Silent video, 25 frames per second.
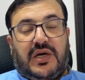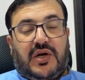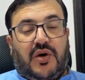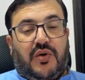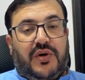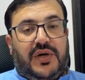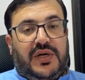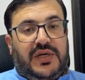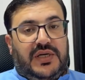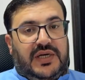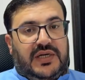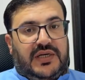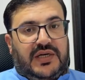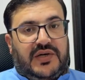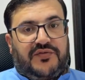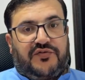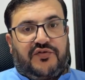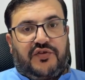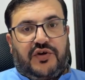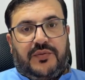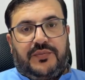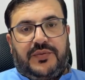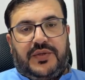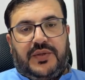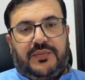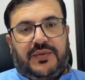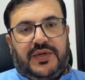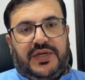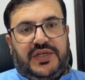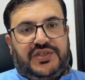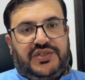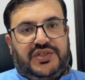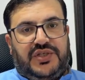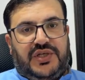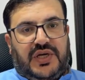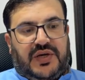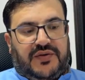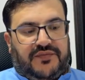covering letter from the
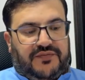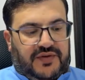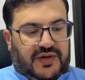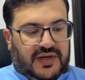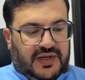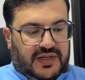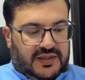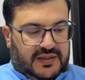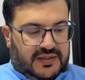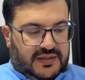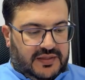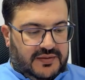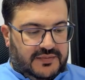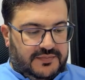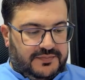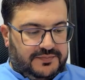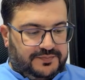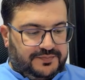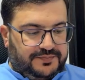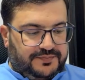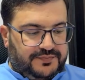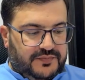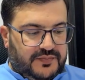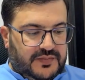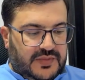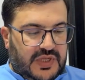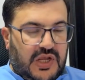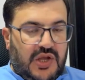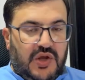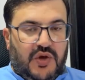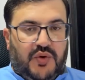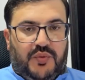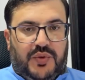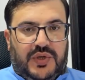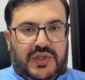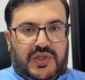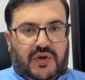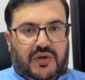Ministry of Health.
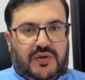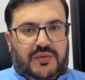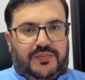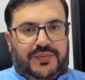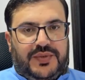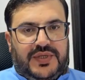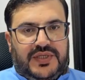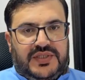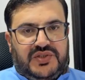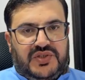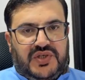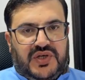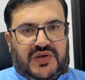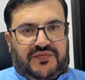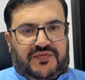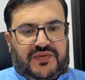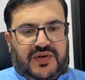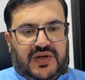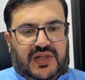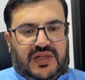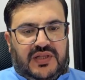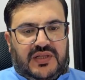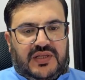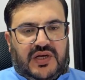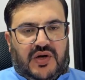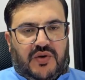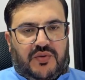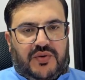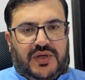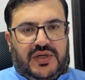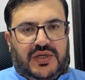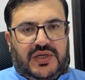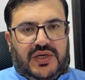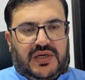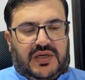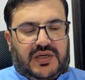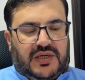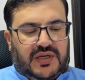Without Ministry of Health
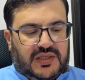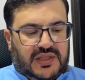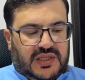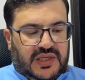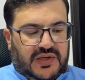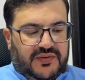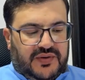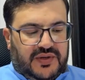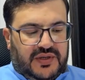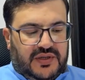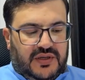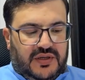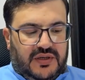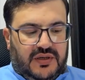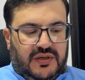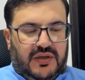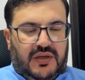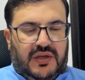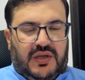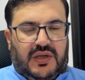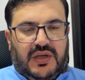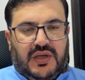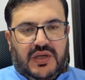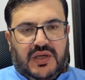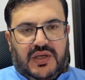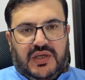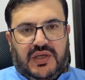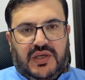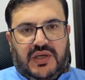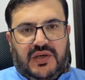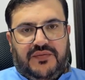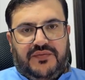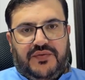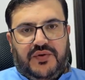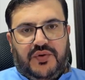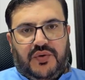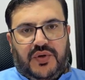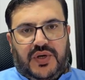covering letter, they will not
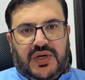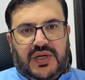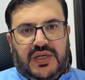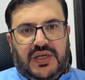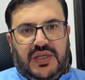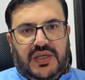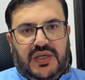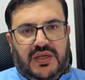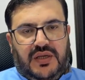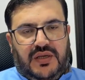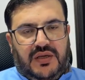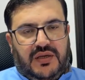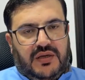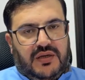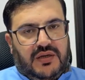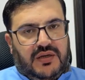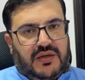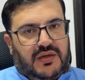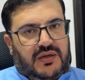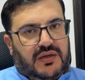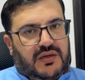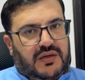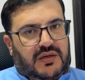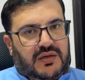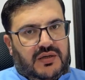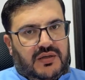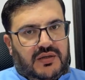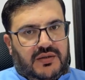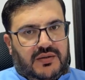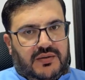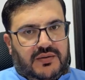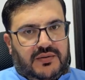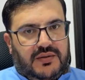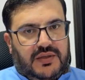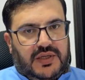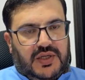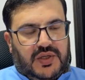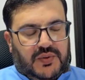give you any
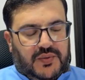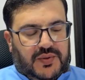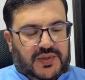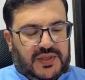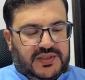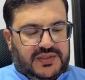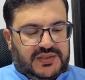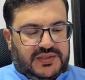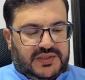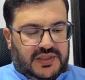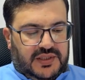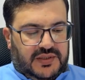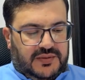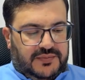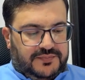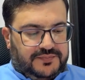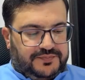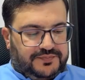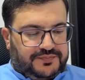equivalency.